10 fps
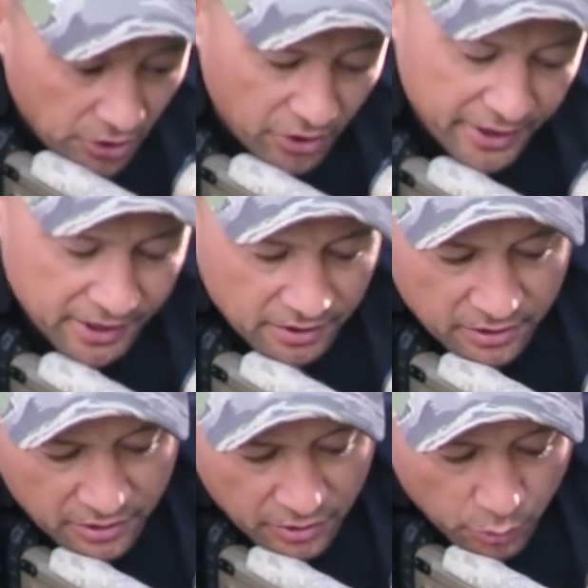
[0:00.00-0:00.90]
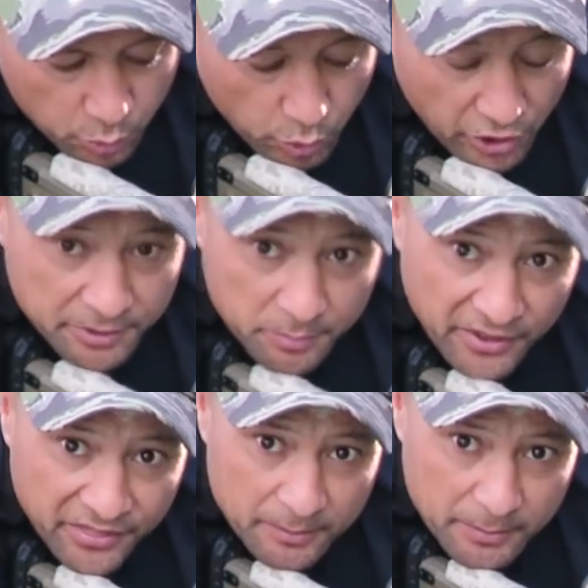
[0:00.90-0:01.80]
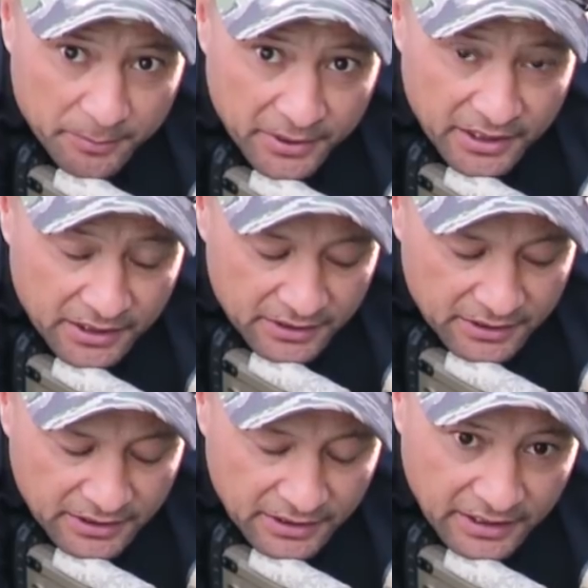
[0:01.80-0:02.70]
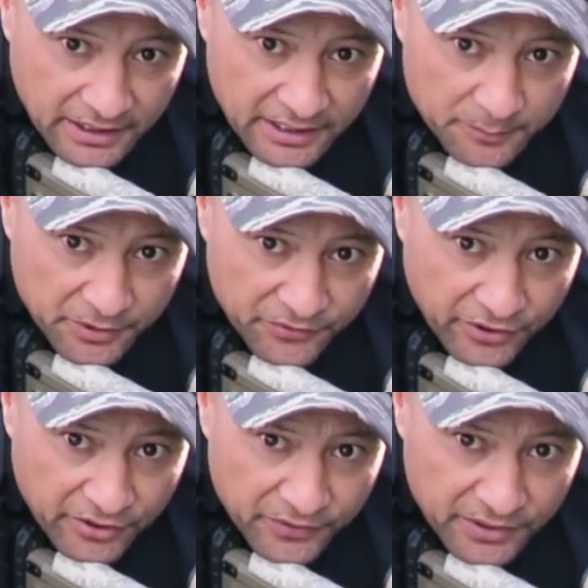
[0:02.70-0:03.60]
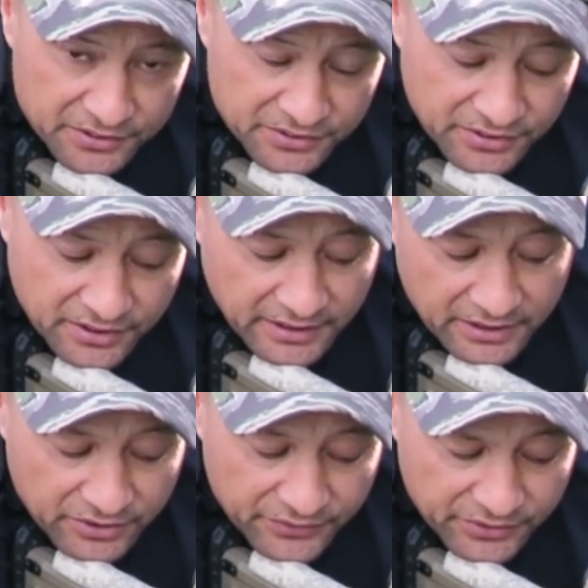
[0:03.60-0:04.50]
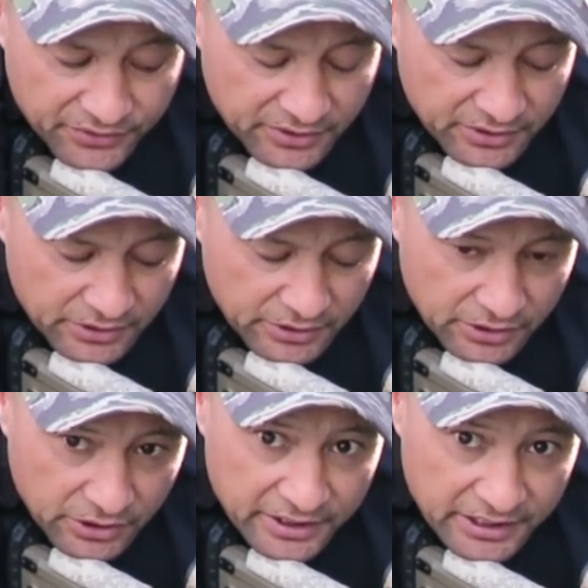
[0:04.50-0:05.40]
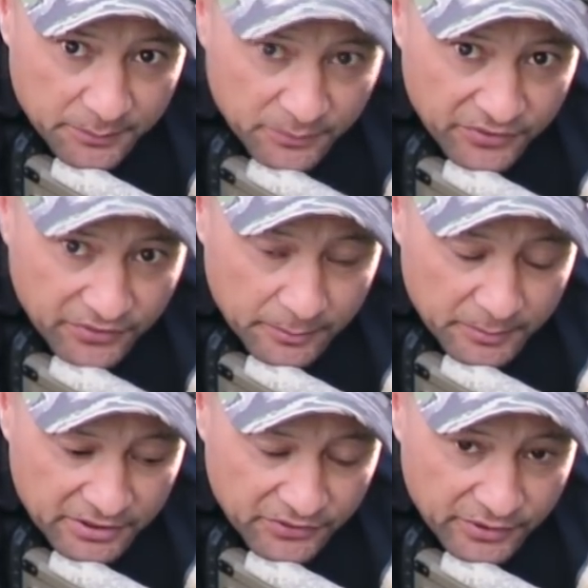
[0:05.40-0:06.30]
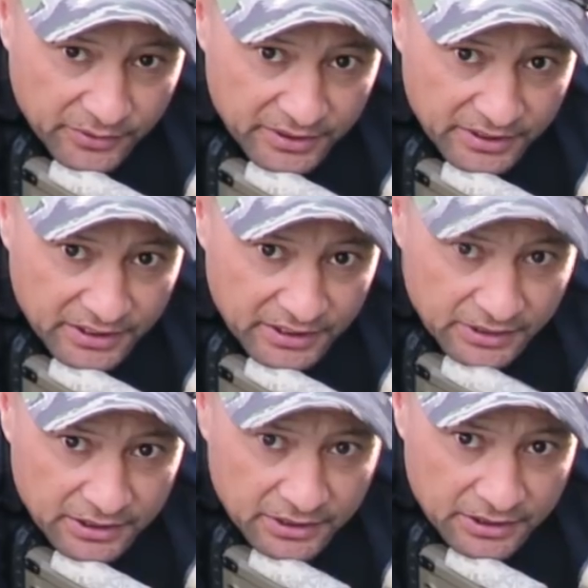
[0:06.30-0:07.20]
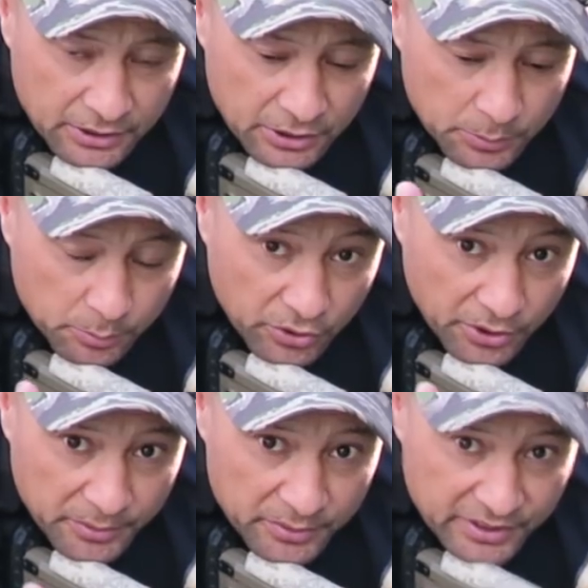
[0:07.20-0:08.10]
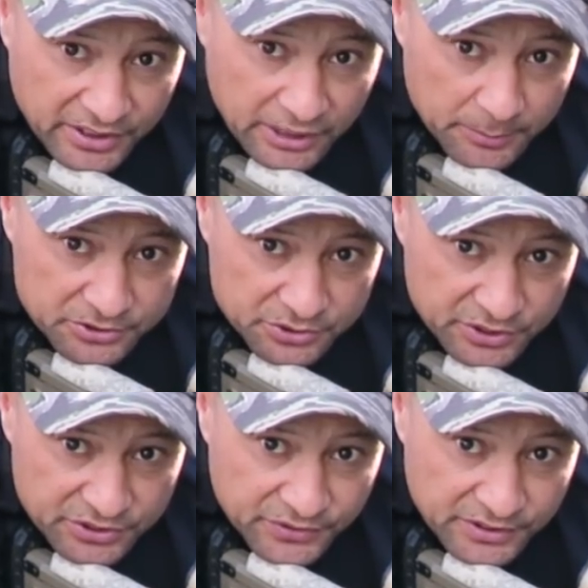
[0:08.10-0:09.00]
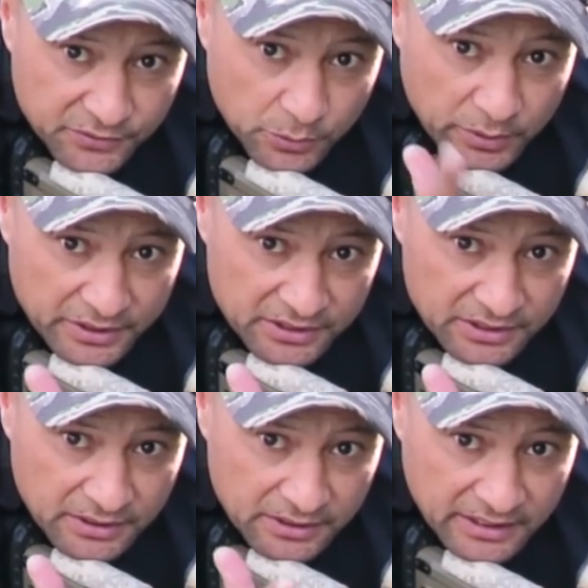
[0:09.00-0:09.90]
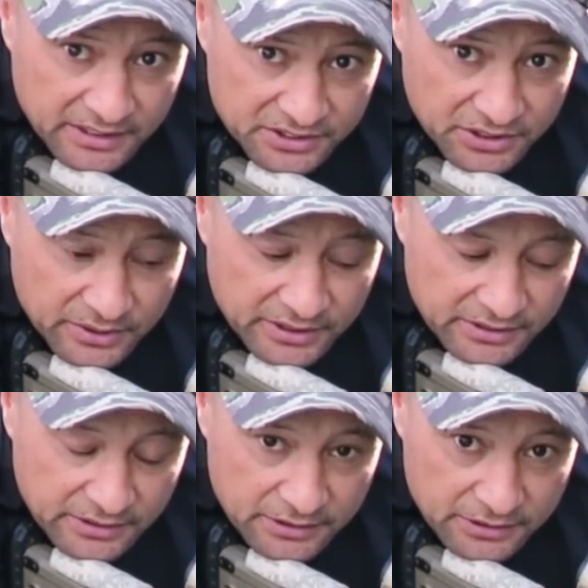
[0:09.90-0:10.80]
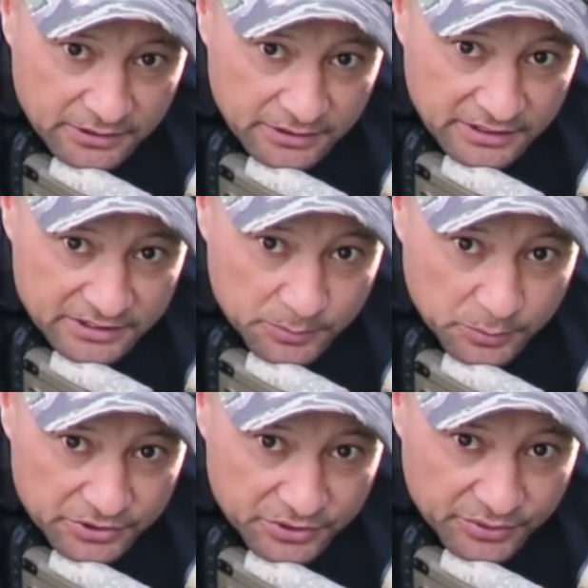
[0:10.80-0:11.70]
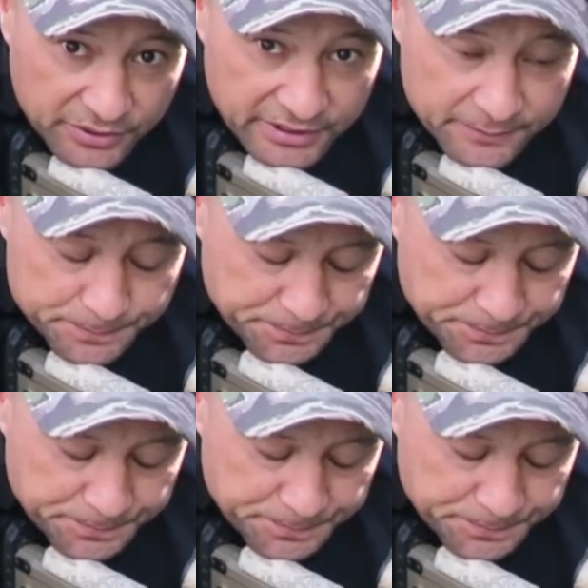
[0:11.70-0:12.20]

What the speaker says: I ride my thumb up here and have my finger sitting out like this. I keep the thumb and finger out here primarily to keep it stress free for one task only, and that's for pulling the trigger.